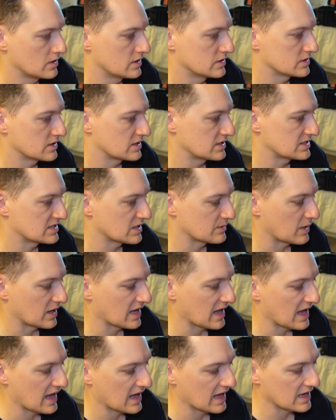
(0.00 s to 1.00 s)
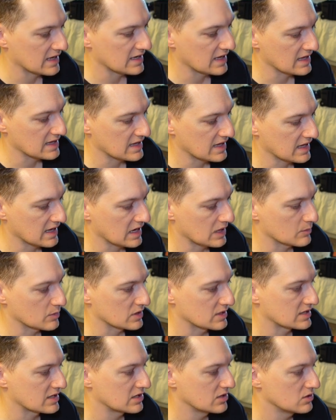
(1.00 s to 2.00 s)
So anytime I add a
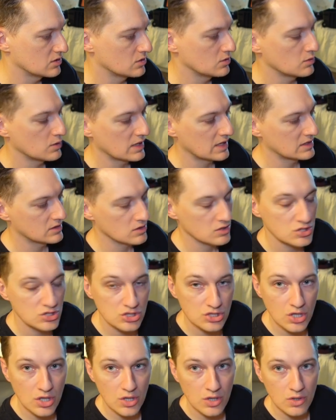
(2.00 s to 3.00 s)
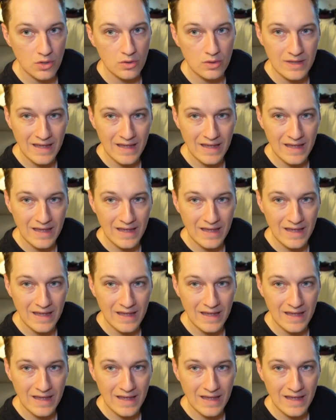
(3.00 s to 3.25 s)
camera cue into the show,